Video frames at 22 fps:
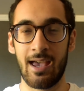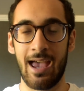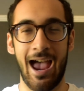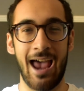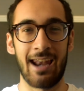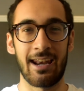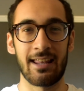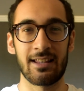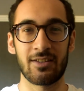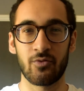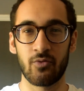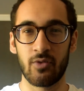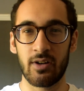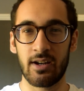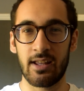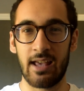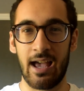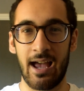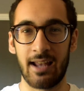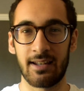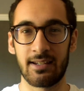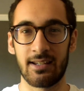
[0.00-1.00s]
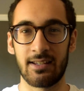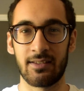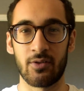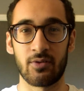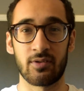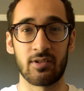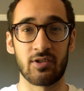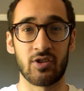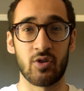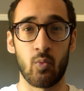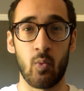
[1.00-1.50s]
And it's really handy in those
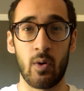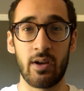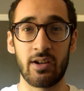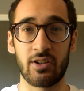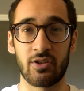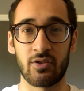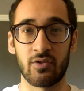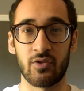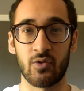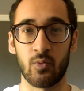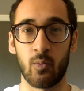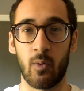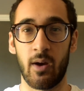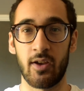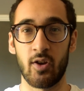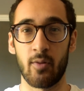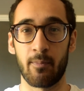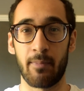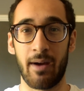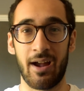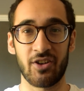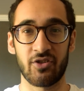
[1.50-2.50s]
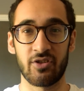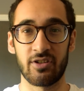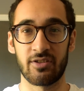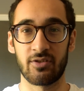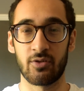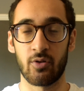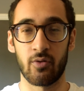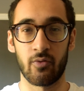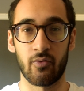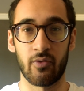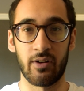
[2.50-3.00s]
situations where your battery's
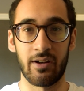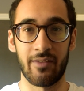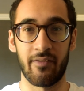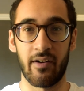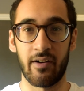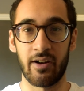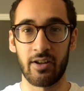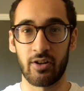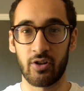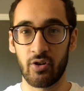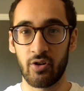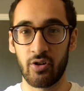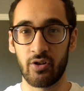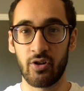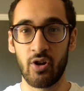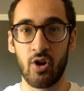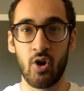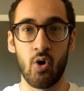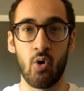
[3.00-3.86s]
not really very good,